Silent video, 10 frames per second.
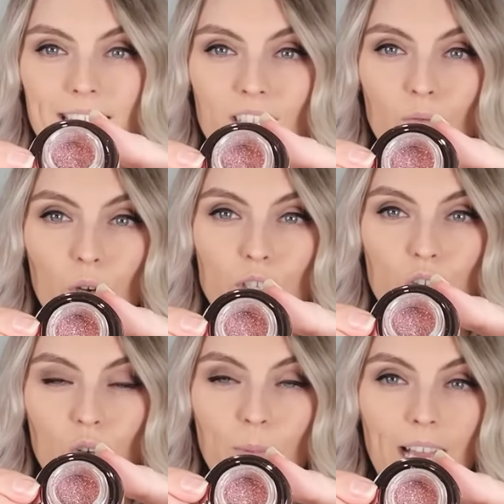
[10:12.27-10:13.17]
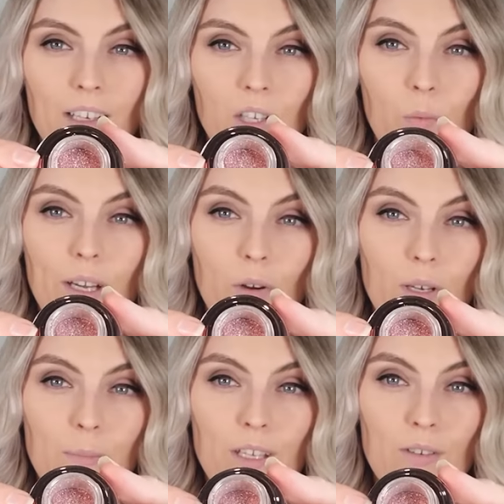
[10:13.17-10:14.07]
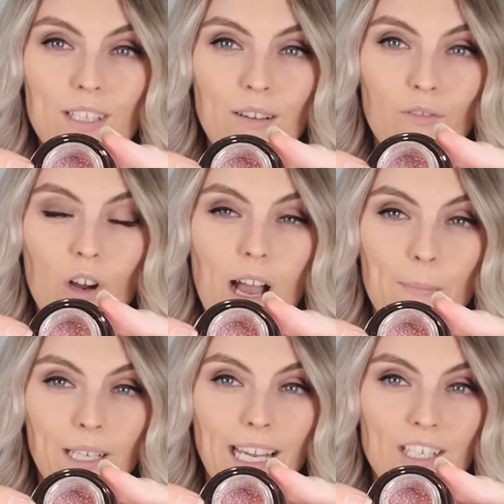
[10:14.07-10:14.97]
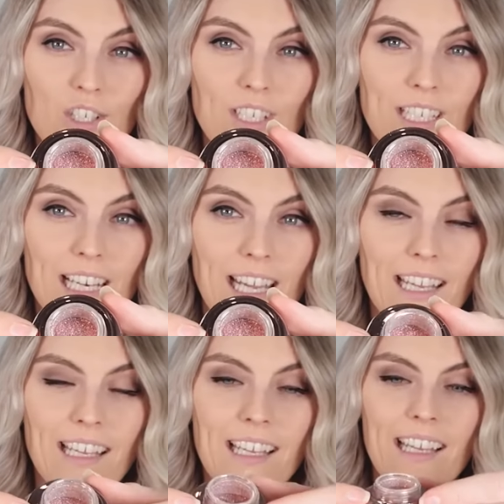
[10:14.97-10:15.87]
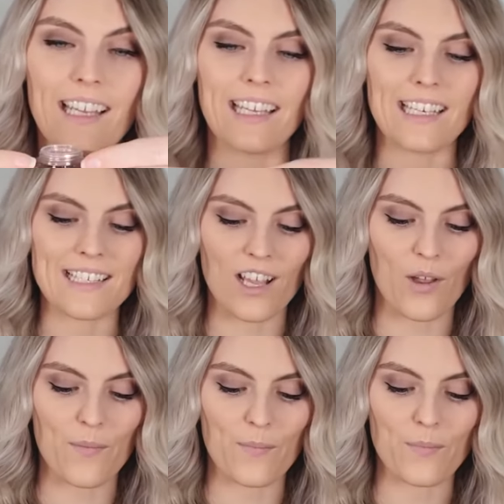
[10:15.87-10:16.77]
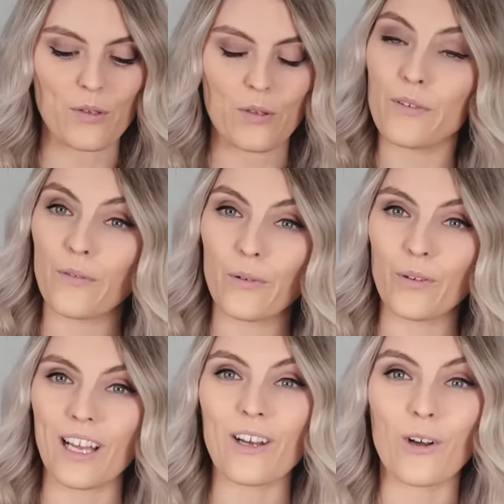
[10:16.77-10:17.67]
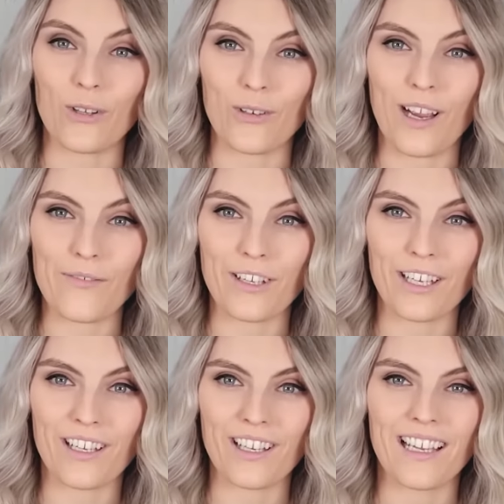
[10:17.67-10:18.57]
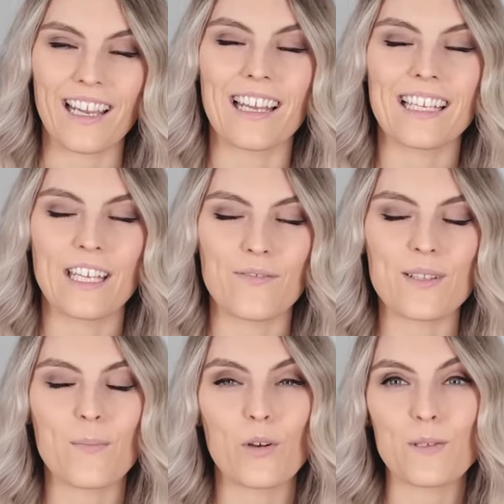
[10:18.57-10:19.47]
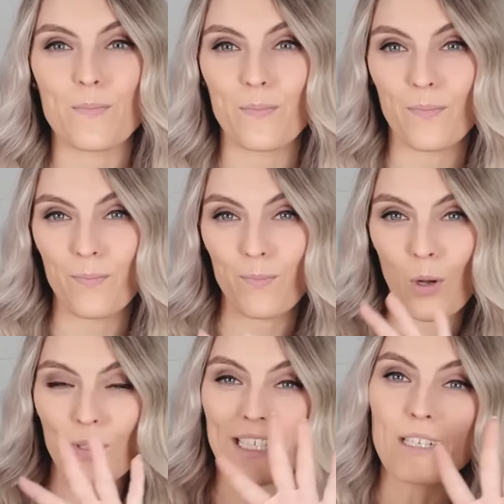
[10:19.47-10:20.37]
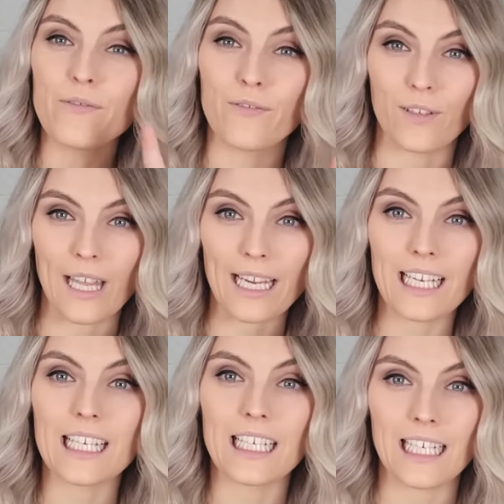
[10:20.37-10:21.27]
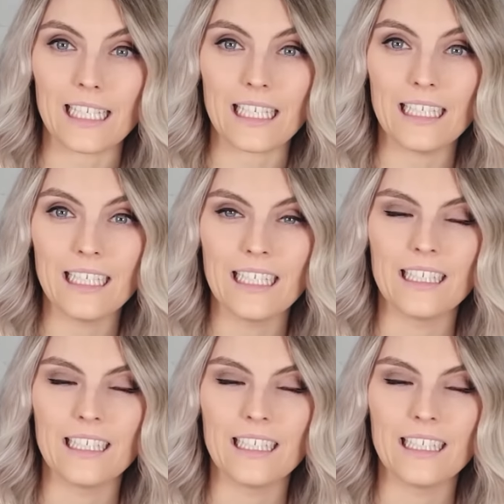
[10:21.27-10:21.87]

is the rose gold powder we're going to be using for our application today. It is beautiful and holographic. It gives the most multi-fleck color